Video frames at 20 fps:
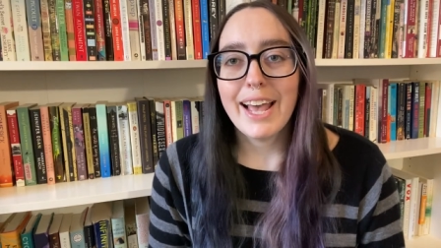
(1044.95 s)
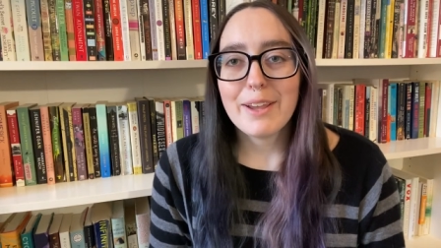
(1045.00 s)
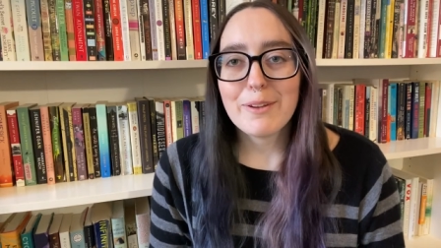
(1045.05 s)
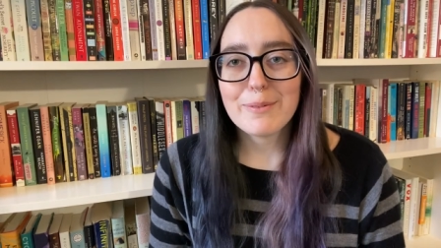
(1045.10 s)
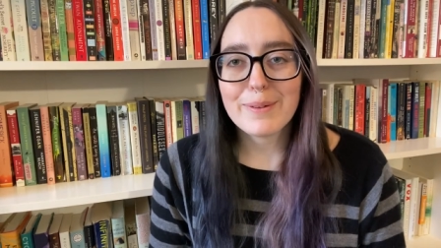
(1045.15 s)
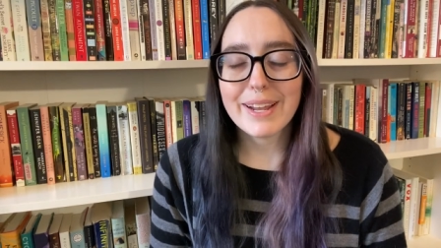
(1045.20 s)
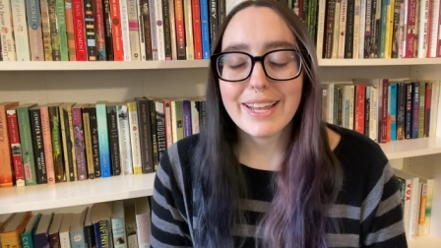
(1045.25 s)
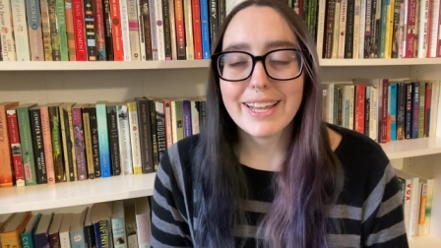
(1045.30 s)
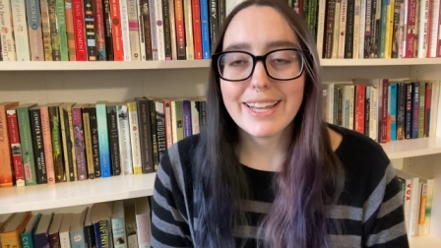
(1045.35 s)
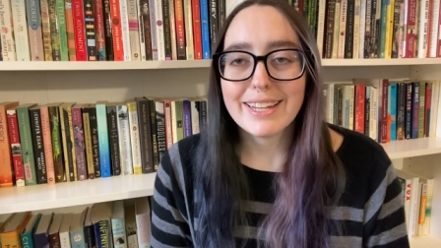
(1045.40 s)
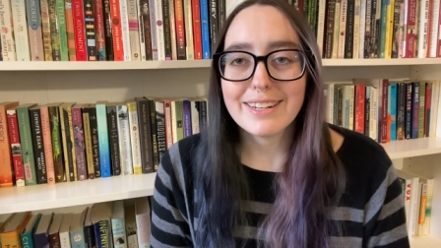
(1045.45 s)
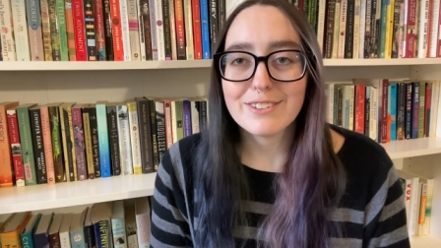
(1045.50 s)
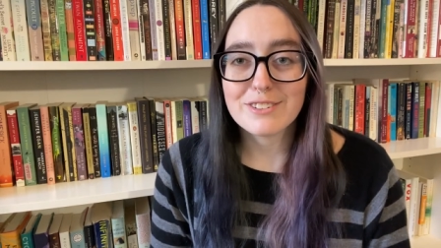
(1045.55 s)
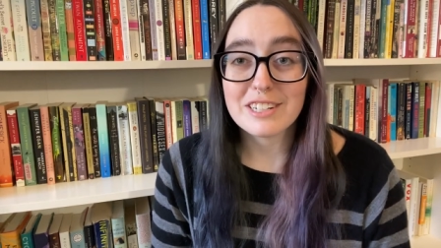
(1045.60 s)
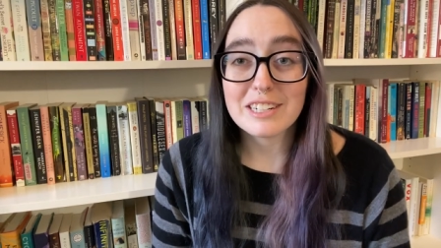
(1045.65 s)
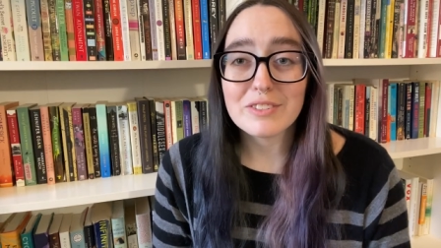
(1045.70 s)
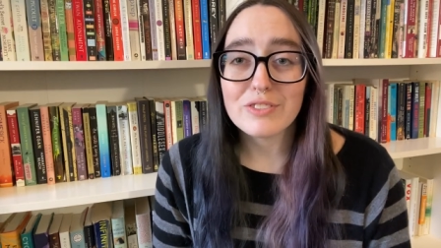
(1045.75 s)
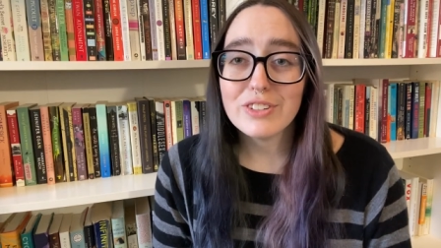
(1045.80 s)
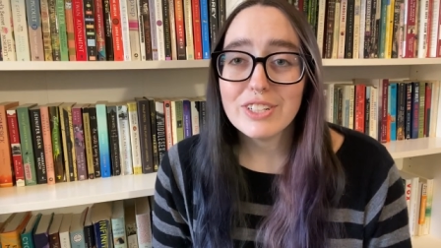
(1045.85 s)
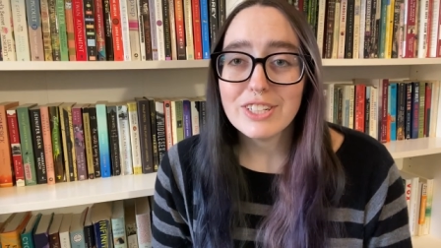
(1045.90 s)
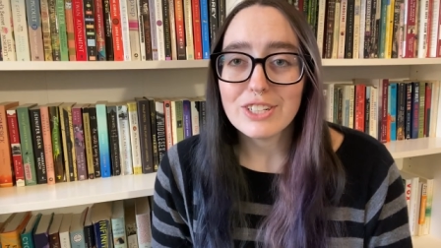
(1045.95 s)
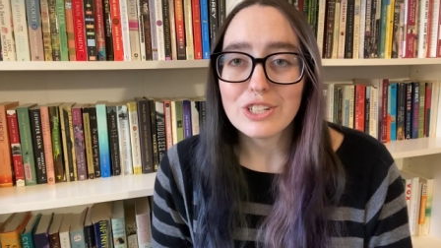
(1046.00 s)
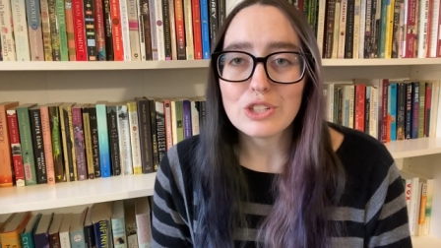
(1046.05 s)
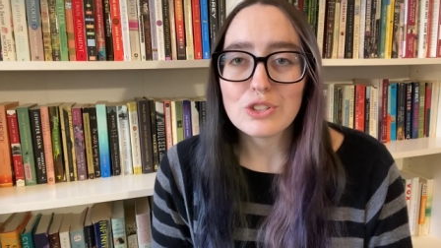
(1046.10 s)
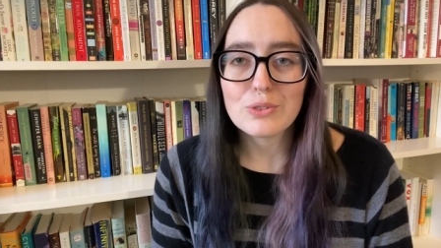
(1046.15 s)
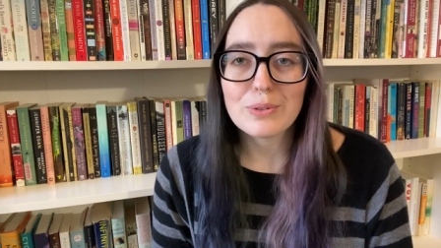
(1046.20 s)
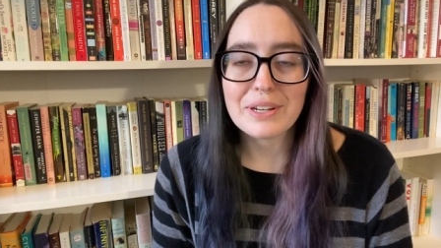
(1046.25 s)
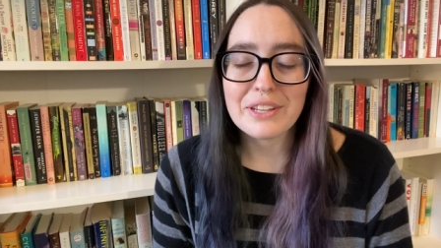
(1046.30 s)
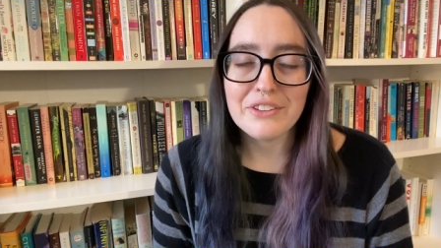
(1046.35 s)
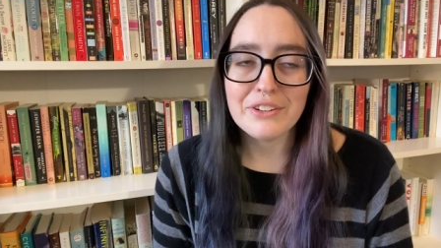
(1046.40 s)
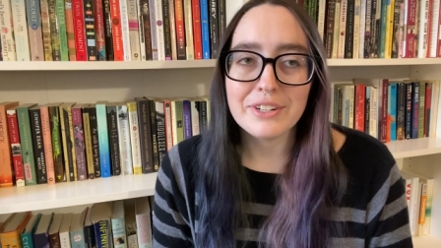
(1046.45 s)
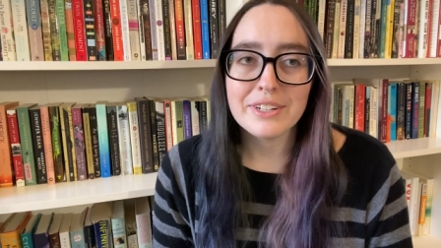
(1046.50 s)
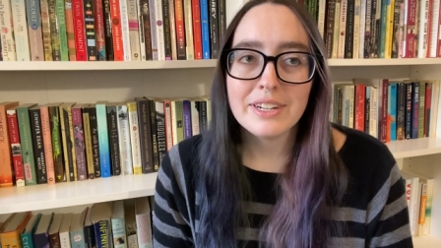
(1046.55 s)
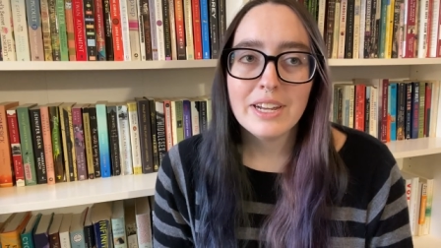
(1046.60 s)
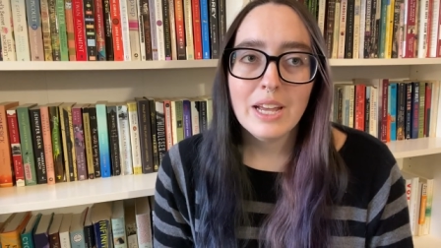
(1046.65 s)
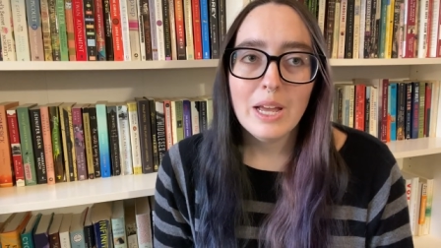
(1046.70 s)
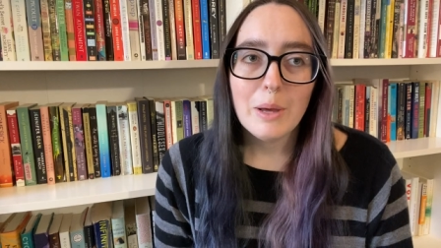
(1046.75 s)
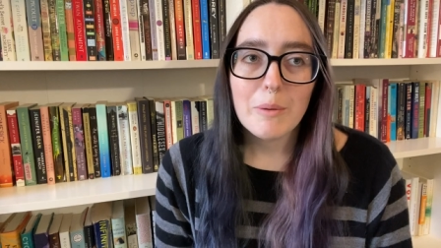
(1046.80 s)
I read, or I finished rather,